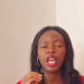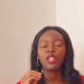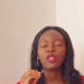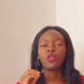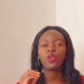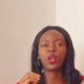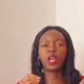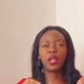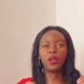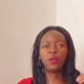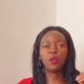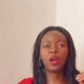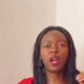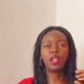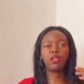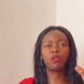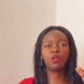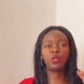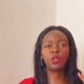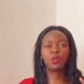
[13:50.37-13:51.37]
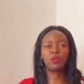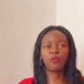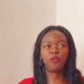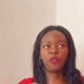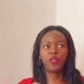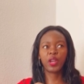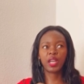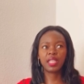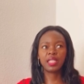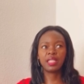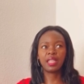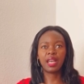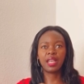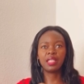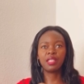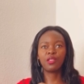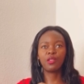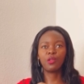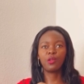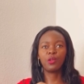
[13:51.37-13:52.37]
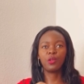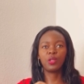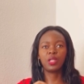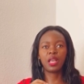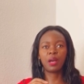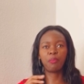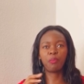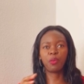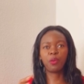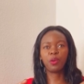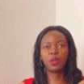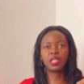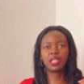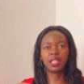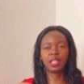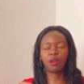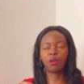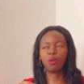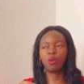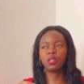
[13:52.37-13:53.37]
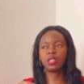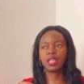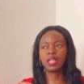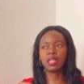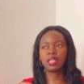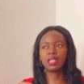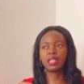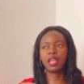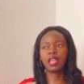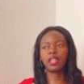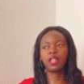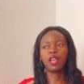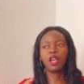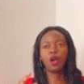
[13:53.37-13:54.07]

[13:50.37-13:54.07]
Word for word: So you can look at those factors, you know, the pros and the cons, and decide